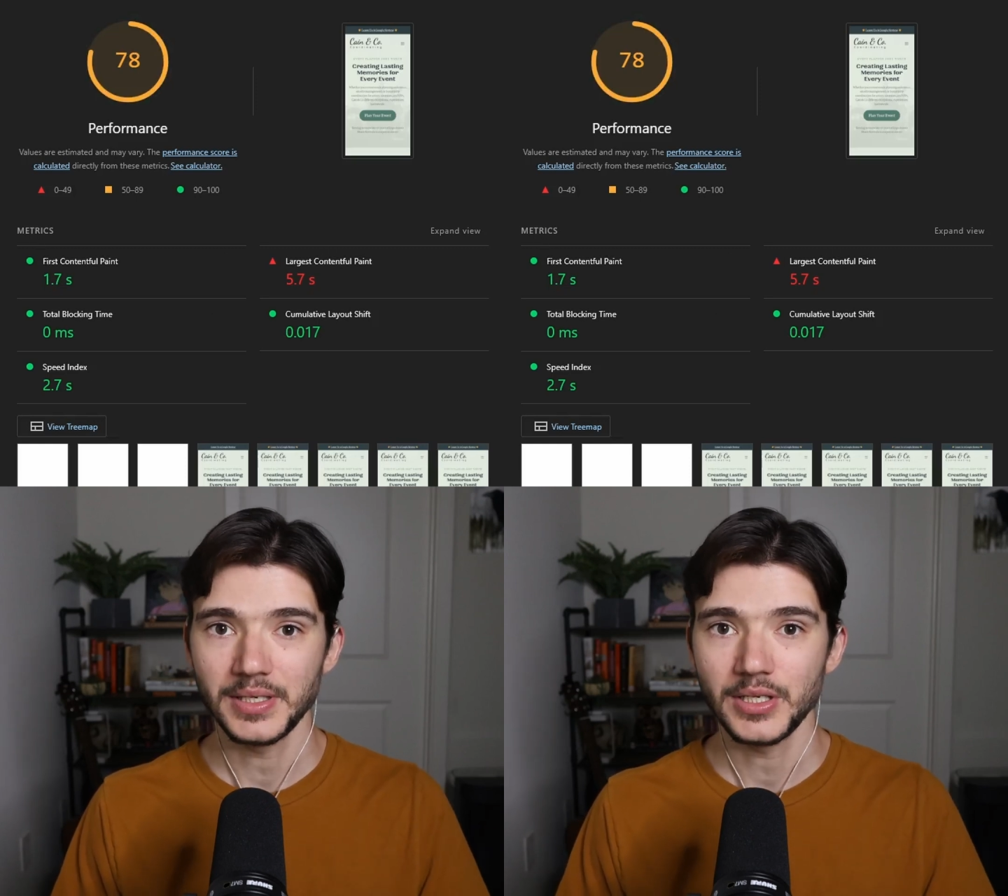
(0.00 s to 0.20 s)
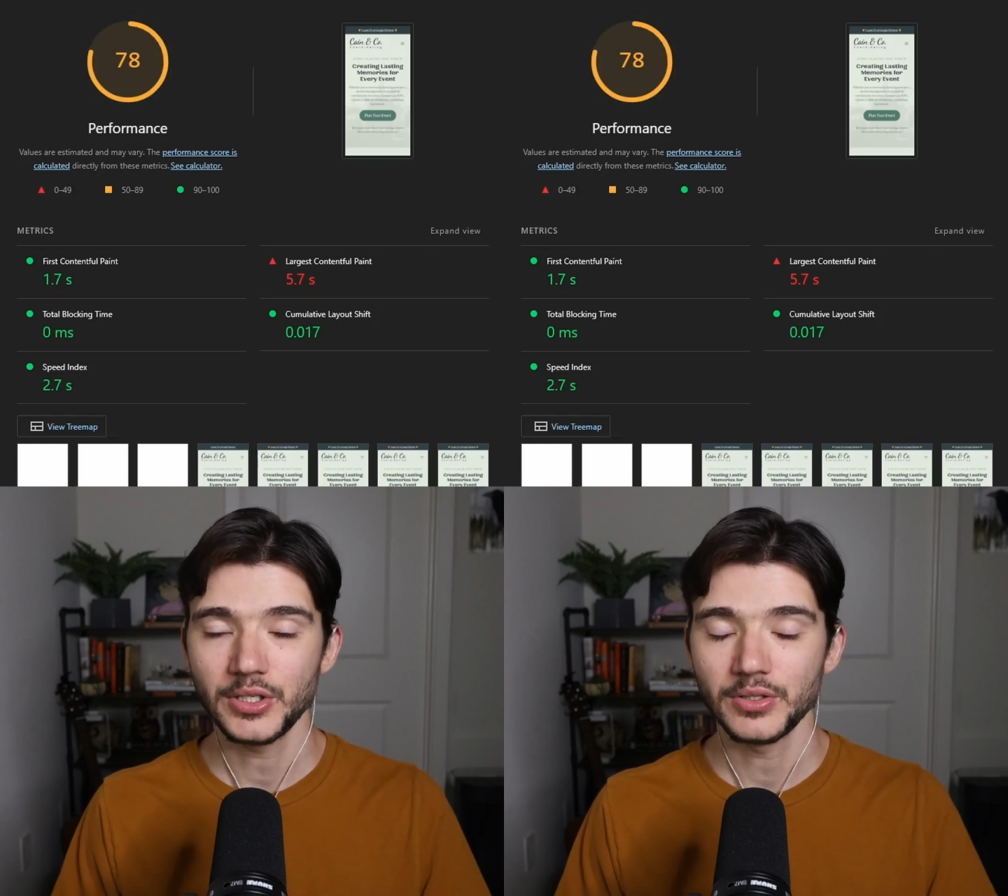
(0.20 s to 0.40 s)

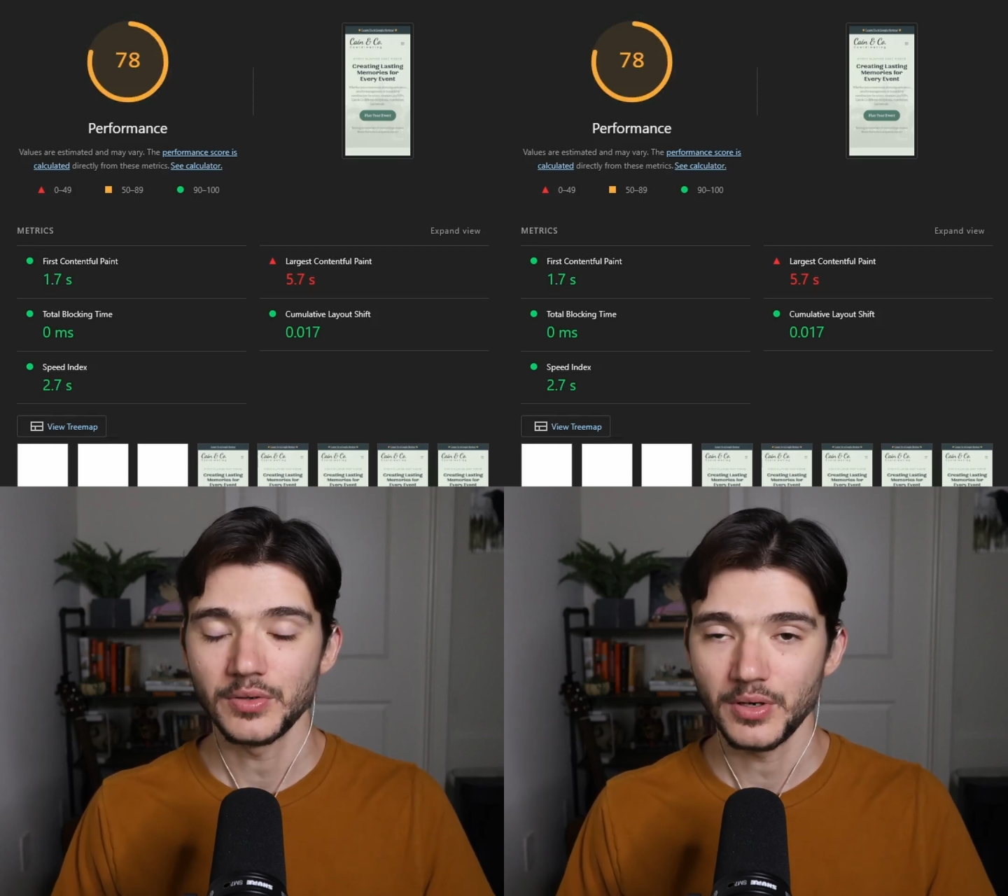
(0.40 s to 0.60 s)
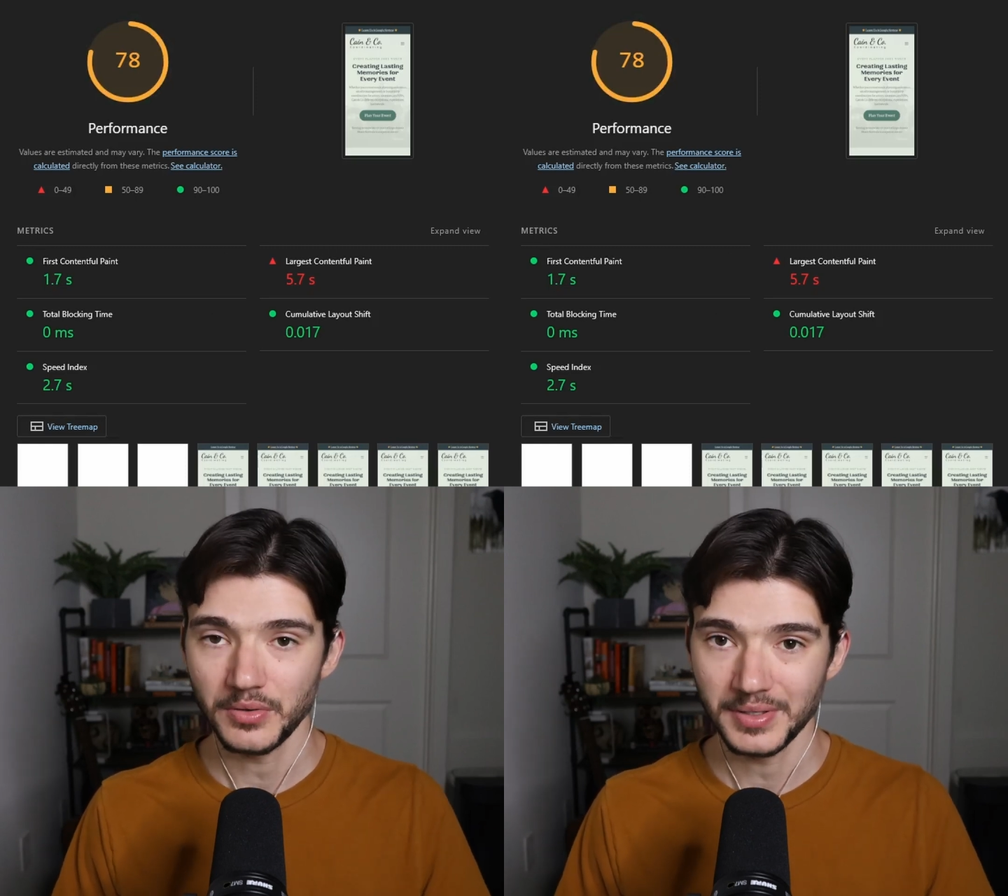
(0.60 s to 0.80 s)
need to
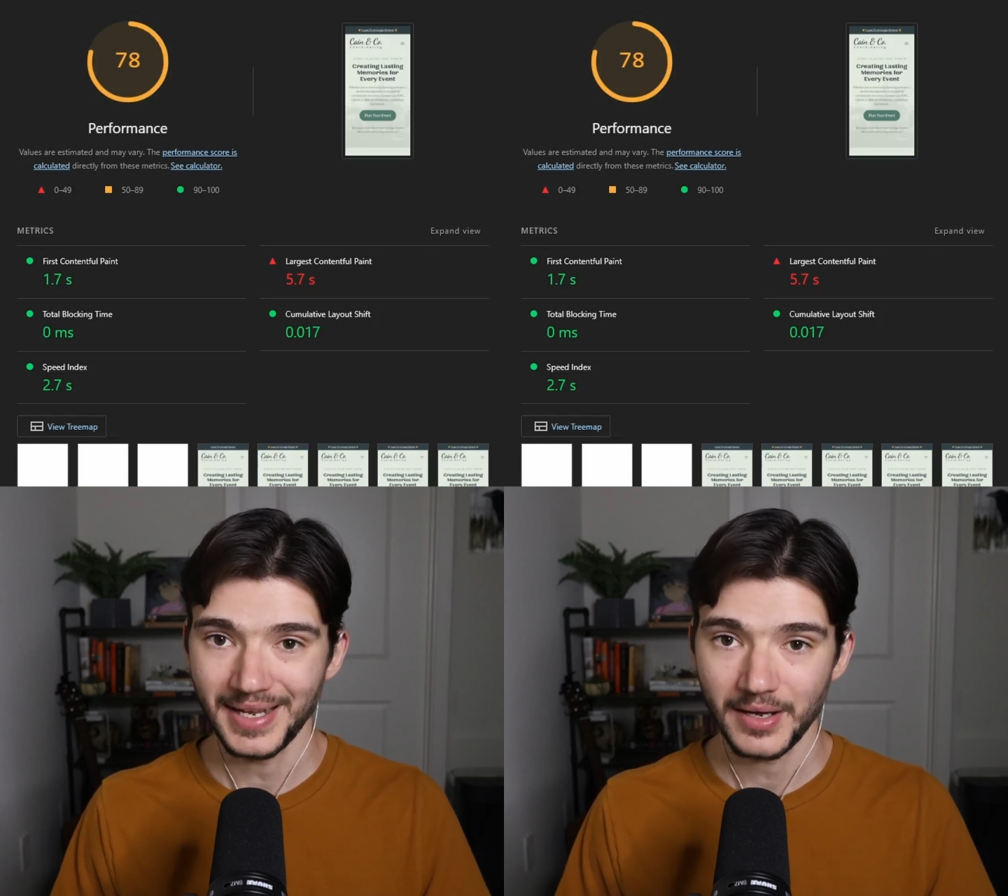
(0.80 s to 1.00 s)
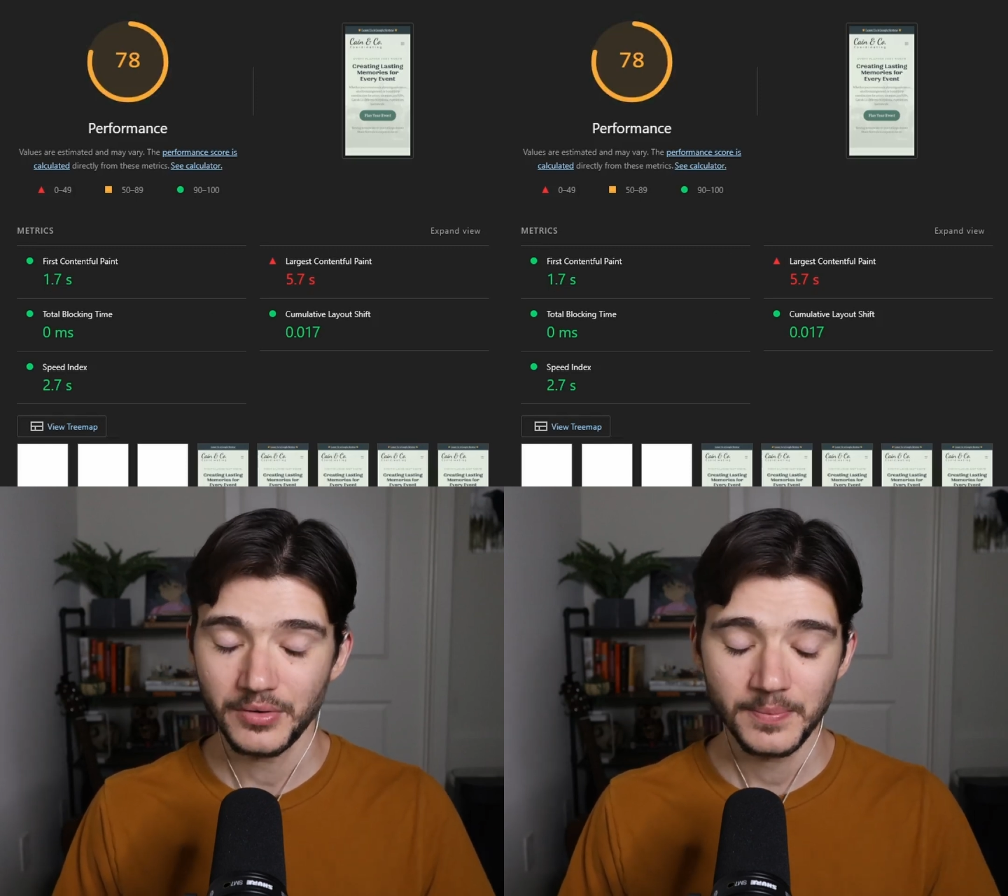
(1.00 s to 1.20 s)
note
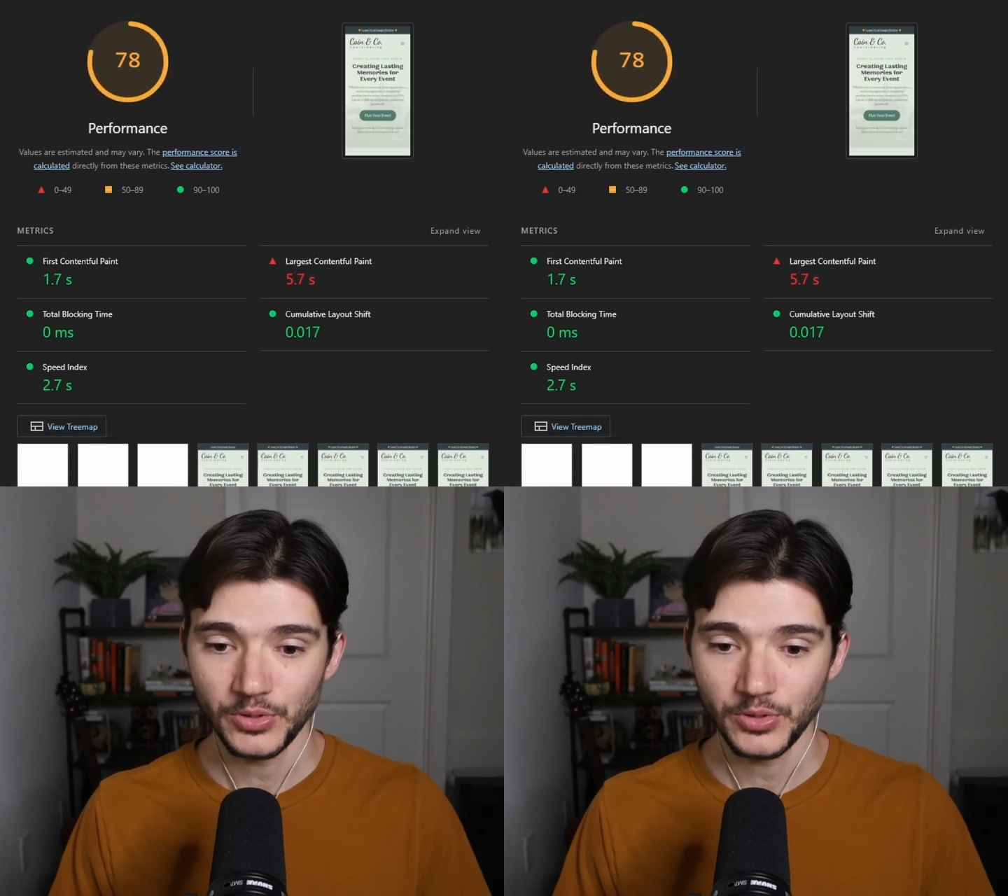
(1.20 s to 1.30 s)
down.